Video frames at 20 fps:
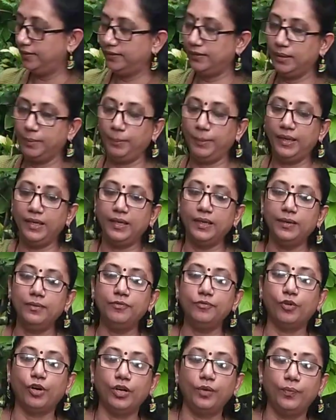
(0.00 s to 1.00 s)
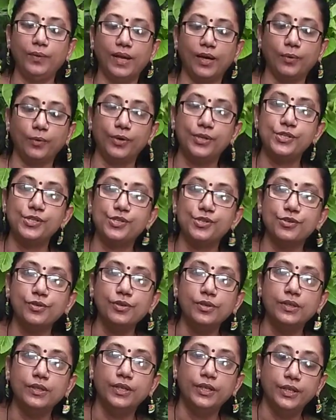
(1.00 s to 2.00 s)
the medium what we are going to
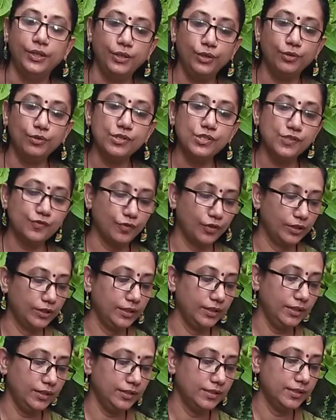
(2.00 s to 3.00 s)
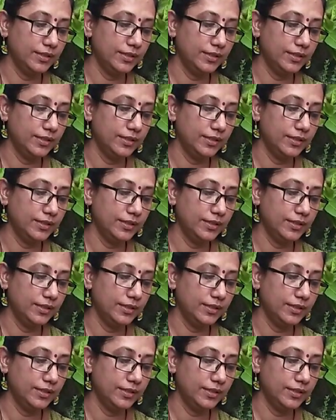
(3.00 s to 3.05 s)
use for the